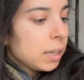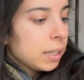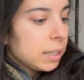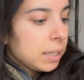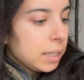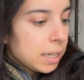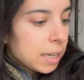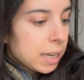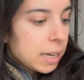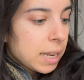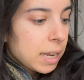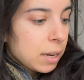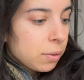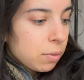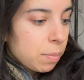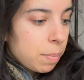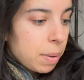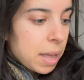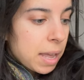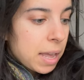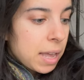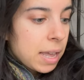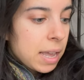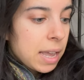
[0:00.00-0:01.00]
DNA
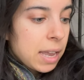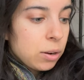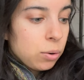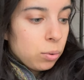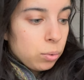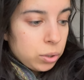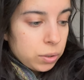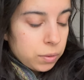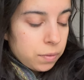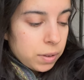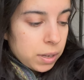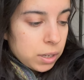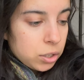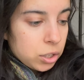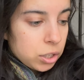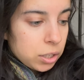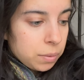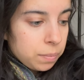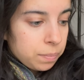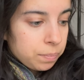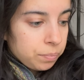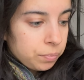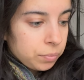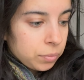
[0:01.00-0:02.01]
repair, and
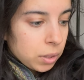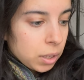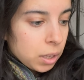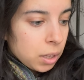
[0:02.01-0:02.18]
autophagy.